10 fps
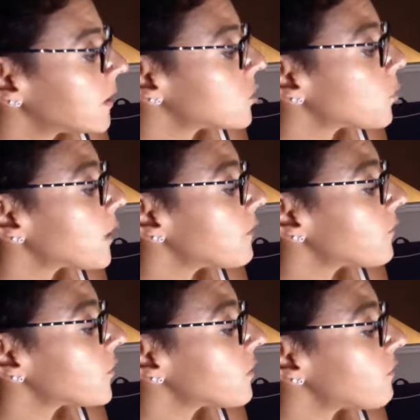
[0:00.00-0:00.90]
to wait
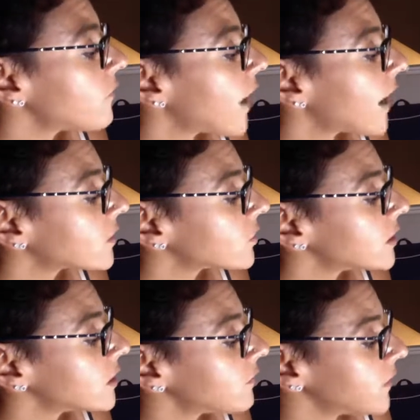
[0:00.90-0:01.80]
for the factory
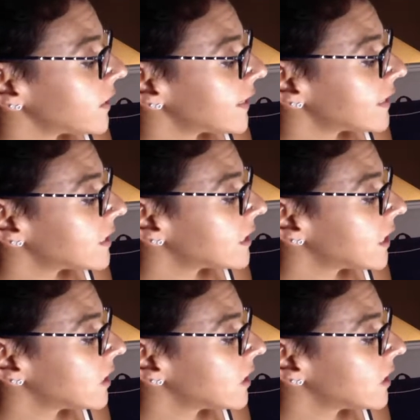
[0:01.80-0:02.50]
to feed us.